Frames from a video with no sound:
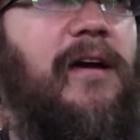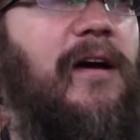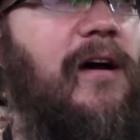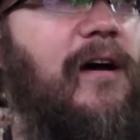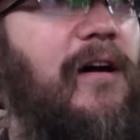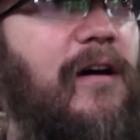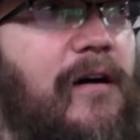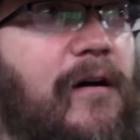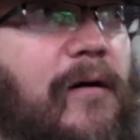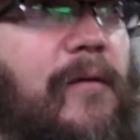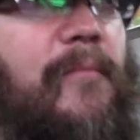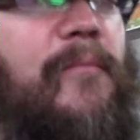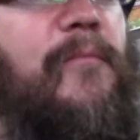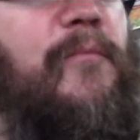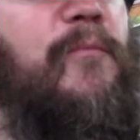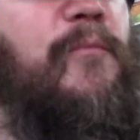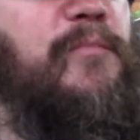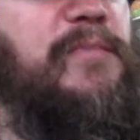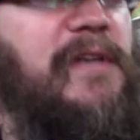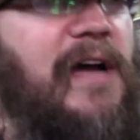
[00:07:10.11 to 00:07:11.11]

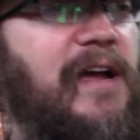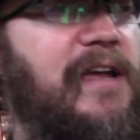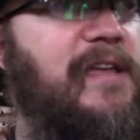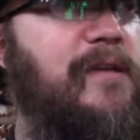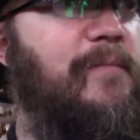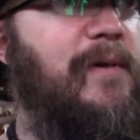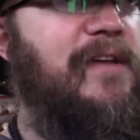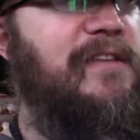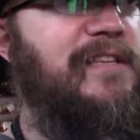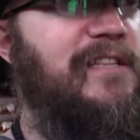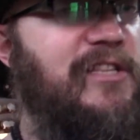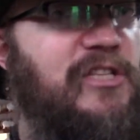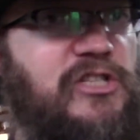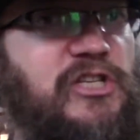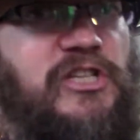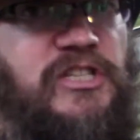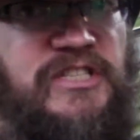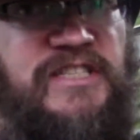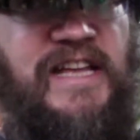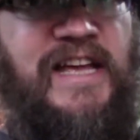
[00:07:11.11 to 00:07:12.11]
Dai basically
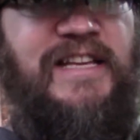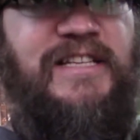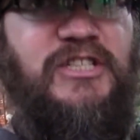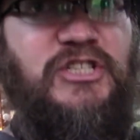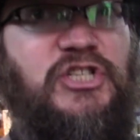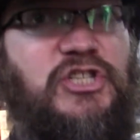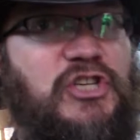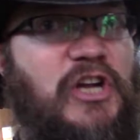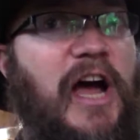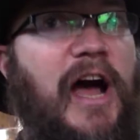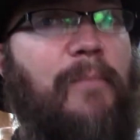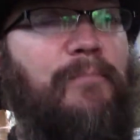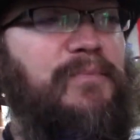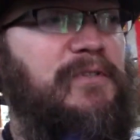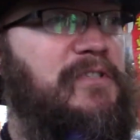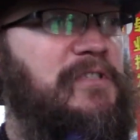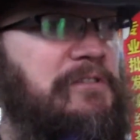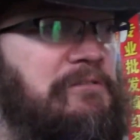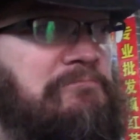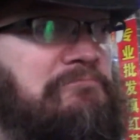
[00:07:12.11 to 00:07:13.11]
just sends
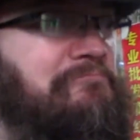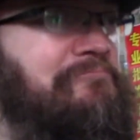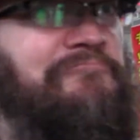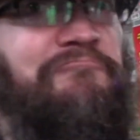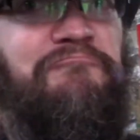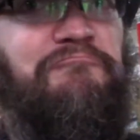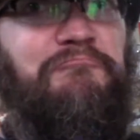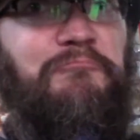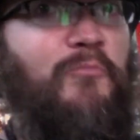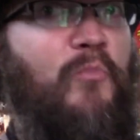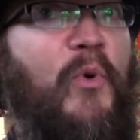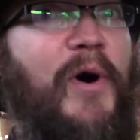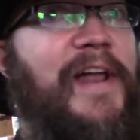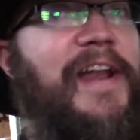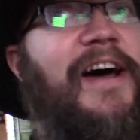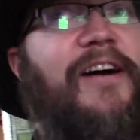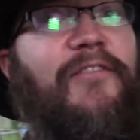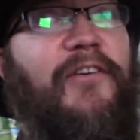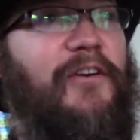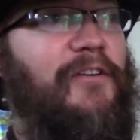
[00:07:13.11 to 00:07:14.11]
shops
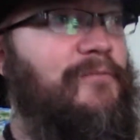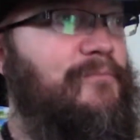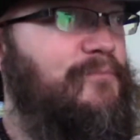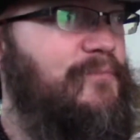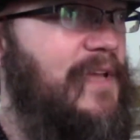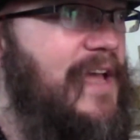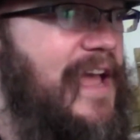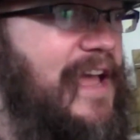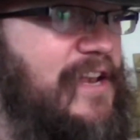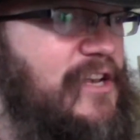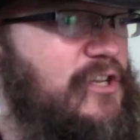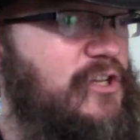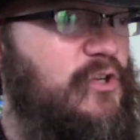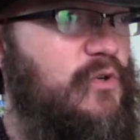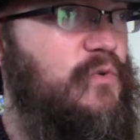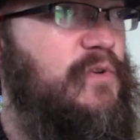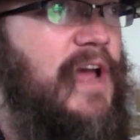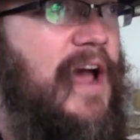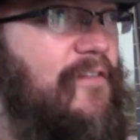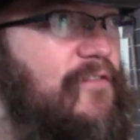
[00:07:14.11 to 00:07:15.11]
whatever, and
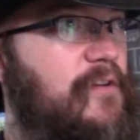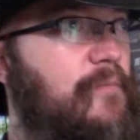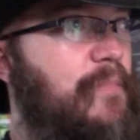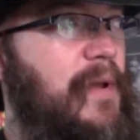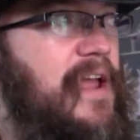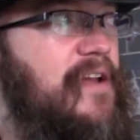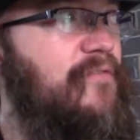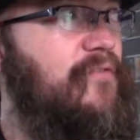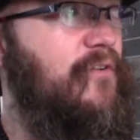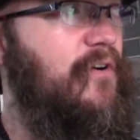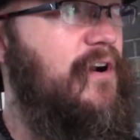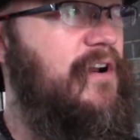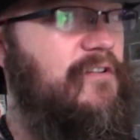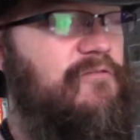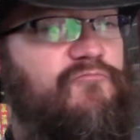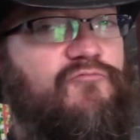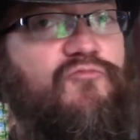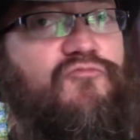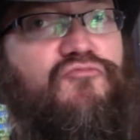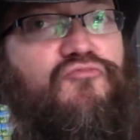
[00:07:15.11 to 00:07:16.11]
you have to pay for it,
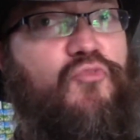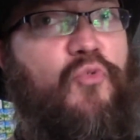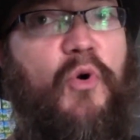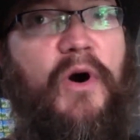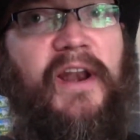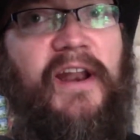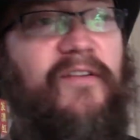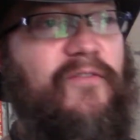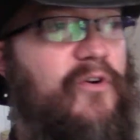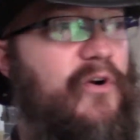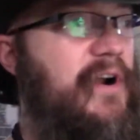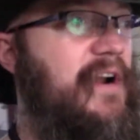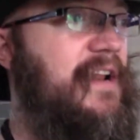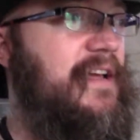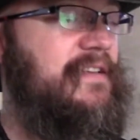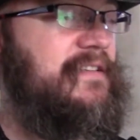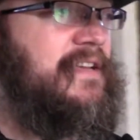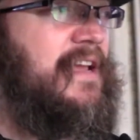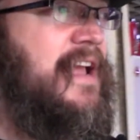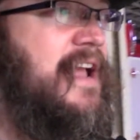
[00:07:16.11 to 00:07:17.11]
whatever it
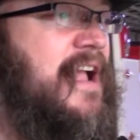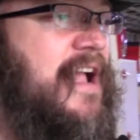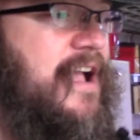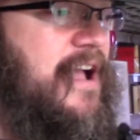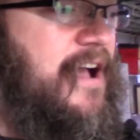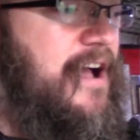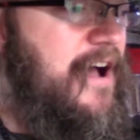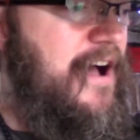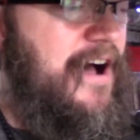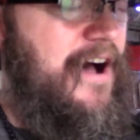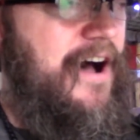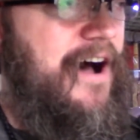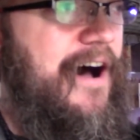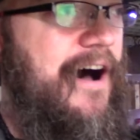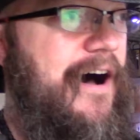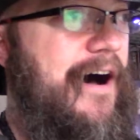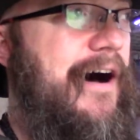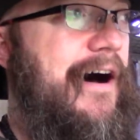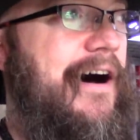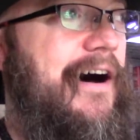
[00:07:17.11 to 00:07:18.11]
is.
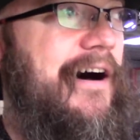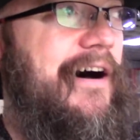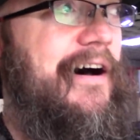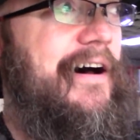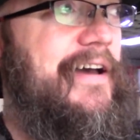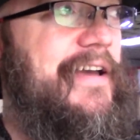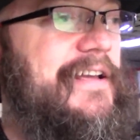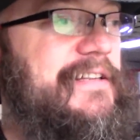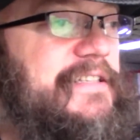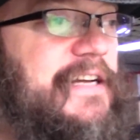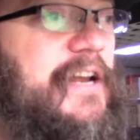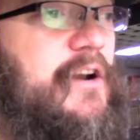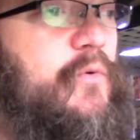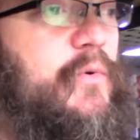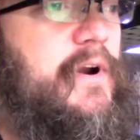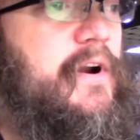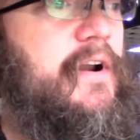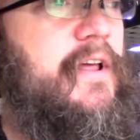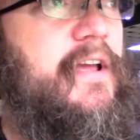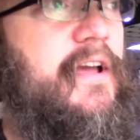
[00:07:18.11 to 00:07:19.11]
It's kind of
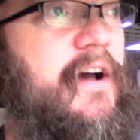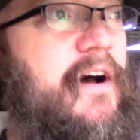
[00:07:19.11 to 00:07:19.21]
weird.